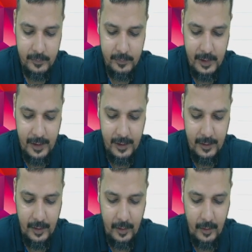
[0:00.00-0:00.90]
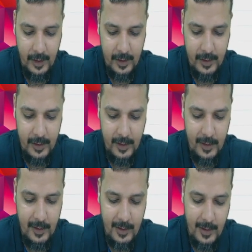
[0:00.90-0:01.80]
Right, you're going in
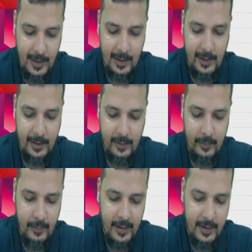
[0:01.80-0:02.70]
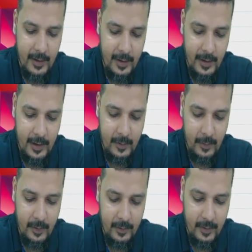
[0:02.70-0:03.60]
airline. Whether it
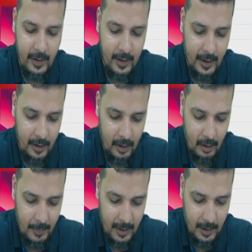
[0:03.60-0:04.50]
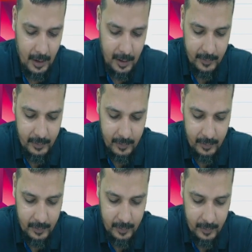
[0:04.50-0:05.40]
was economic
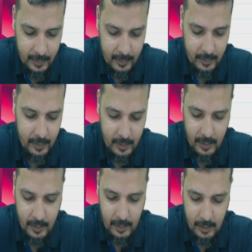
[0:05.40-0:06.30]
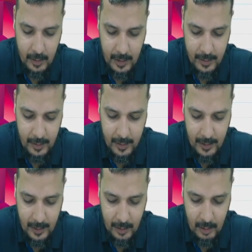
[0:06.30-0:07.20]
class or other than
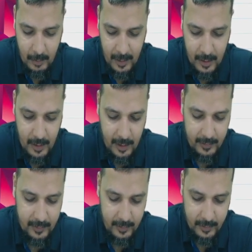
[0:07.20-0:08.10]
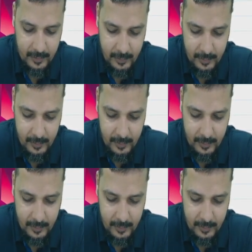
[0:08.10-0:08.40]
economic class,